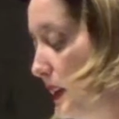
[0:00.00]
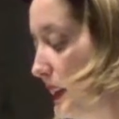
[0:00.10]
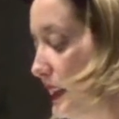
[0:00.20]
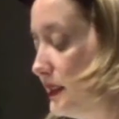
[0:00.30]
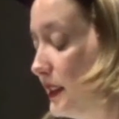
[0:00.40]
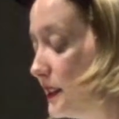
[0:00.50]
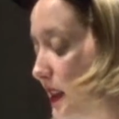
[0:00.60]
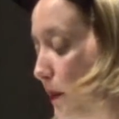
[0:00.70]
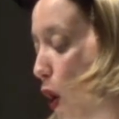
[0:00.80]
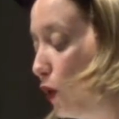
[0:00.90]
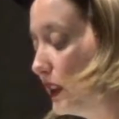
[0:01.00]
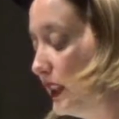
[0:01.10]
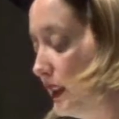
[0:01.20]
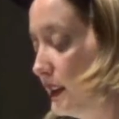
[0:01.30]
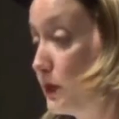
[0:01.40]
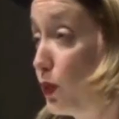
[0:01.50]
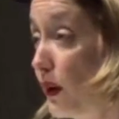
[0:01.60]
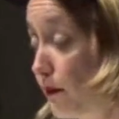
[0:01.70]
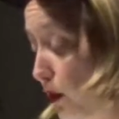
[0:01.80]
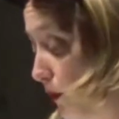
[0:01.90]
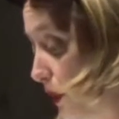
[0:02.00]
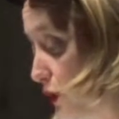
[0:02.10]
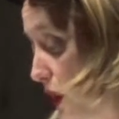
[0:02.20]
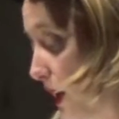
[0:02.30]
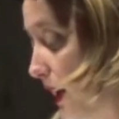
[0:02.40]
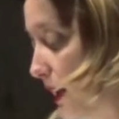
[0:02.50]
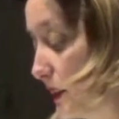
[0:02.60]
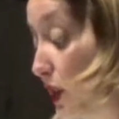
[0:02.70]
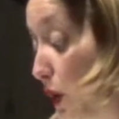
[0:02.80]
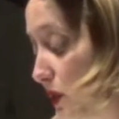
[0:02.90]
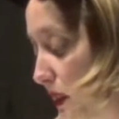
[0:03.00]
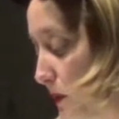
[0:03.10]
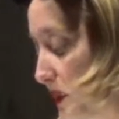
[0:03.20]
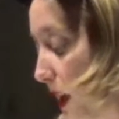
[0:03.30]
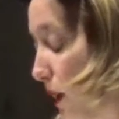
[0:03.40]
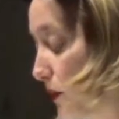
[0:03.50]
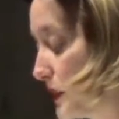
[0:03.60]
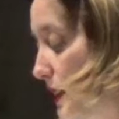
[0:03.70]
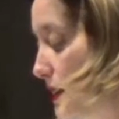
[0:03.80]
He sees them only in his peripheral vision as ghosts themselves,